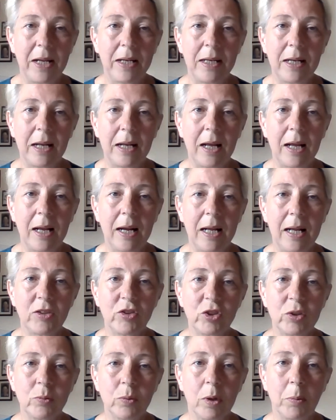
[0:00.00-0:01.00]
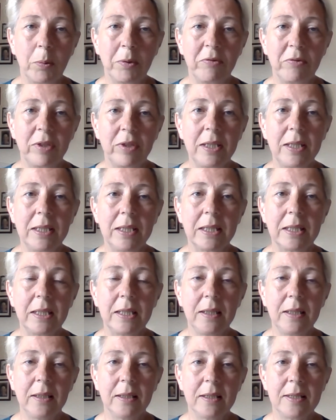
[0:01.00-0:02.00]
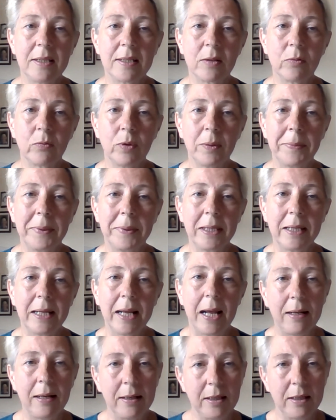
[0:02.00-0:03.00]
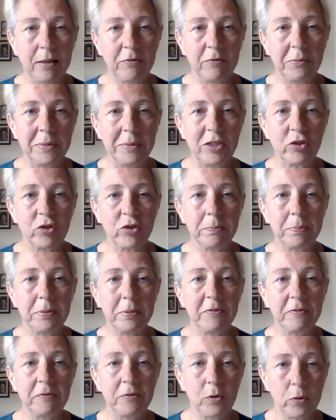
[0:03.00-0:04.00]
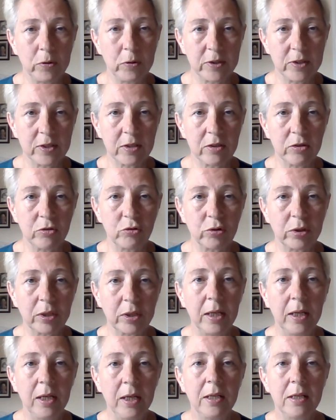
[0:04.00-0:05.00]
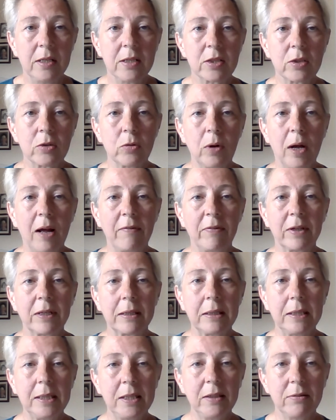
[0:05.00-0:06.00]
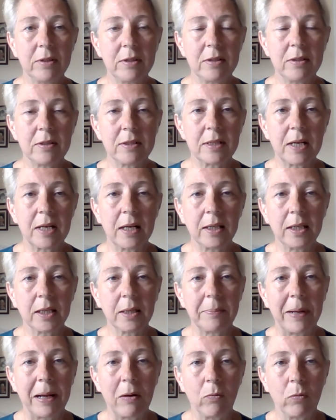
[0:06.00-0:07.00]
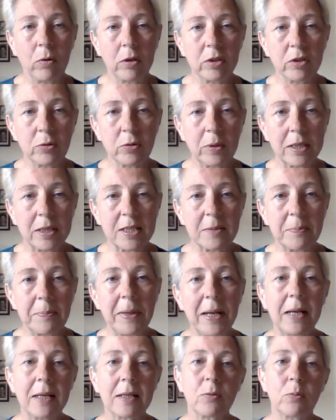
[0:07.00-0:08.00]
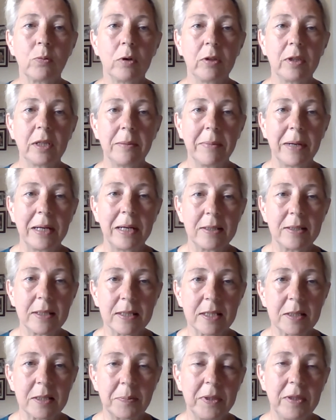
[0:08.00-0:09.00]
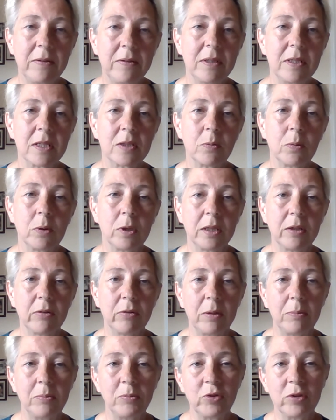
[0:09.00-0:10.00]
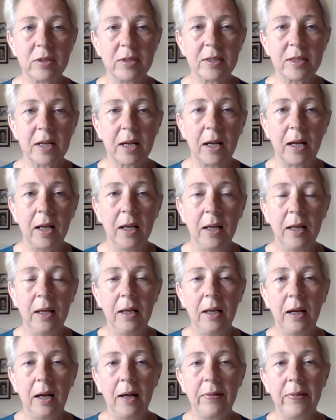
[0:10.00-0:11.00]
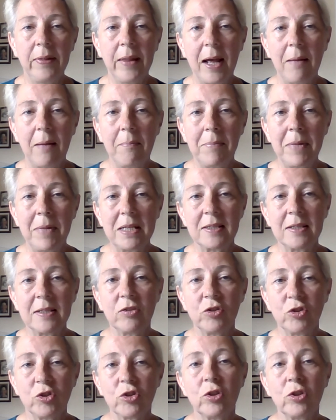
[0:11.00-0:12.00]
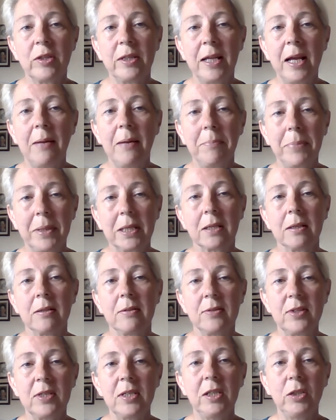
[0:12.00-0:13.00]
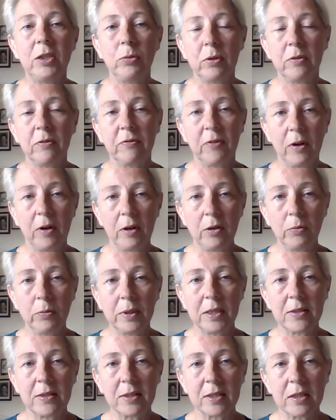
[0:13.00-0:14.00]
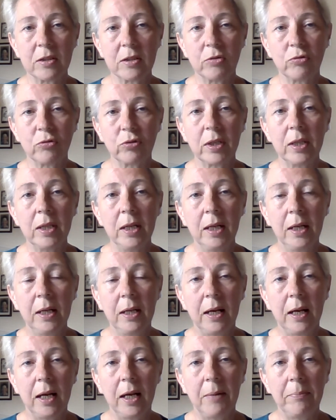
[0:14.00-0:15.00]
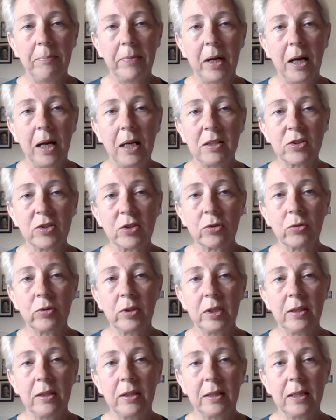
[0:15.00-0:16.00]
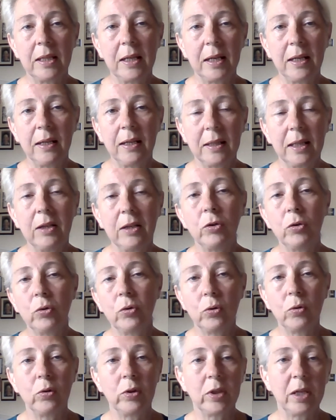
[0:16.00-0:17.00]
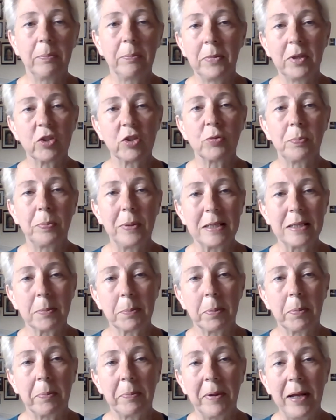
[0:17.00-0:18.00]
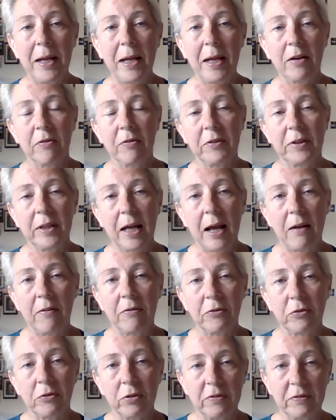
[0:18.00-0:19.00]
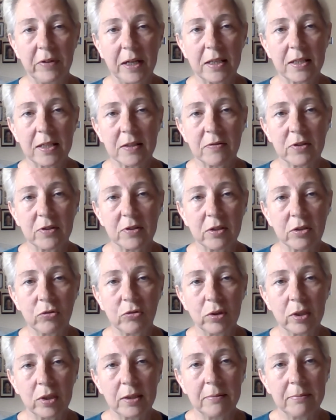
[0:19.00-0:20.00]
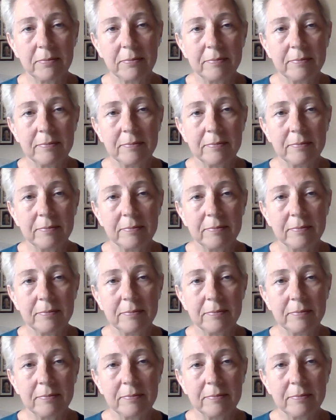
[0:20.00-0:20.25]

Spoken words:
and actually what we're really keen is that women get information before surgery. So have a clear understanding about what to expect, what they might experience, what their options are. And that message should then be continued following surgery. And so that they know they're much better prepared for the after effects of surgery.